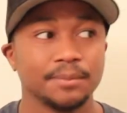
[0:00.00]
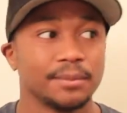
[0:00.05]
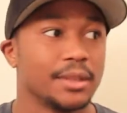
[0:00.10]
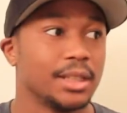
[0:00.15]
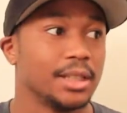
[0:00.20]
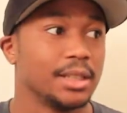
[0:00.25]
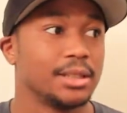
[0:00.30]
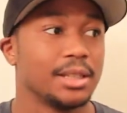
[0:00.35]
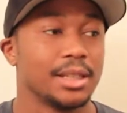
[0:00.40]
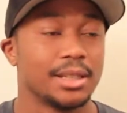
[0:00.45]

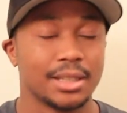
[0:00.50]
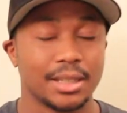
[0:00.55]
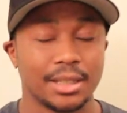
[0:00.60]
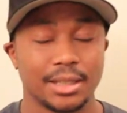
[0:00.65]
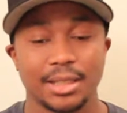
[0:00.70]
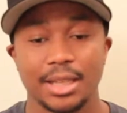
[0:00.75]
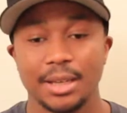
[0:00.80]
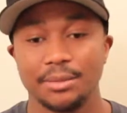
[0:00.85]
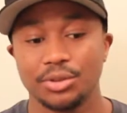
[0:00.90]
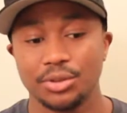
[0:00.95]
This
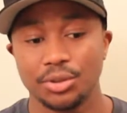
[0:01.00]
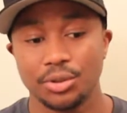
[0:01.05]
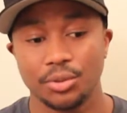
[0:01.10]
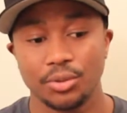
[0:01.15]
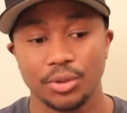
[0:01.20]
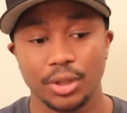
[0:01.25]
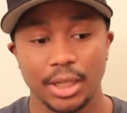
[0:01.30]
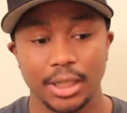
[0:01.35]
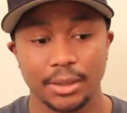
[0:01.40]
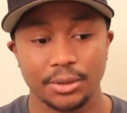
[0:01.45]
skips
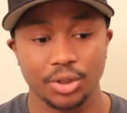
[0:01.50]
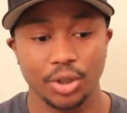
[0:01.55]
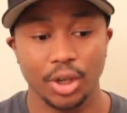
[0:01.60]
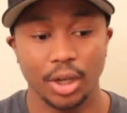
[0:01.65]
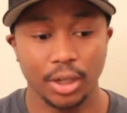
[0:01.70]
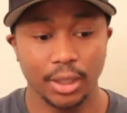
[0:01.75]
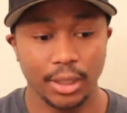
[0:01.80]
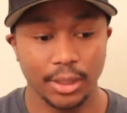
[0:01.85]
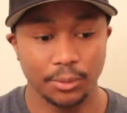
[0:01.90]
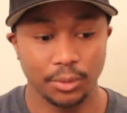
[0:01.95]
to
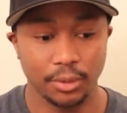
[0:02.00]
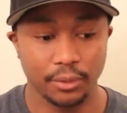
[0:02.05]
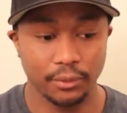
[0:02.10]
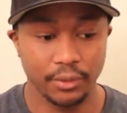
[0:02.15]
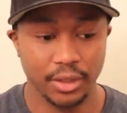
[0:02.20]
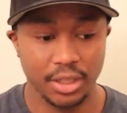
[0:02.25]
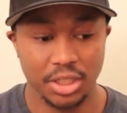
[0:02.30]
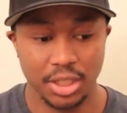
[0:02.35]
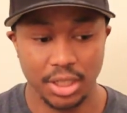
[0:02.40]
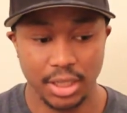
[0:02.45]
Scotland with
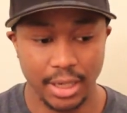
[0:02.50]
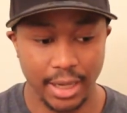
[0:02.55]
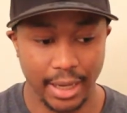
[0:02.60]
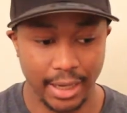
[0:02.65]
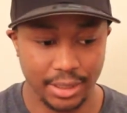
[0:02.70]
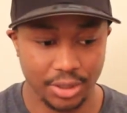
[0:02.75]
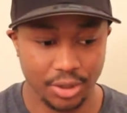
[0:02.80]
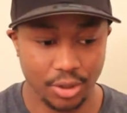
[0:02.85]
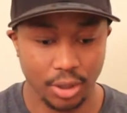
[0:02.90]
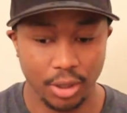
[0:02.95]
Vision
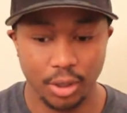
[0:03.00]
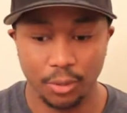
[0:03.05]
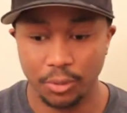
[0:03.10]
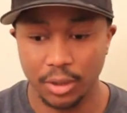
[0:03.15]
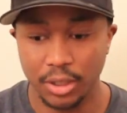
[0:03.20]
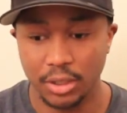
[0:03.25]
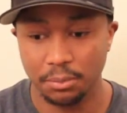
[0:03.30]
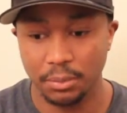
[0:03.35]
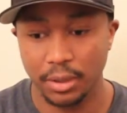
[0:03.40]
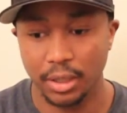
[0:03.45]
and Scarlet
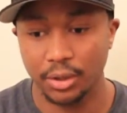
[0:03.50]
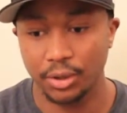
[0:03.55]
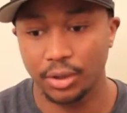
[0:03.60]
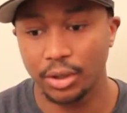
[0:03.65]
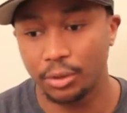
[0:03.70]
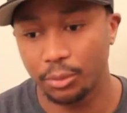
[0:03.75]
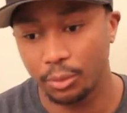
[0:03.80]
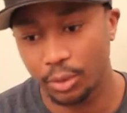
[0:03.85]
Witch being on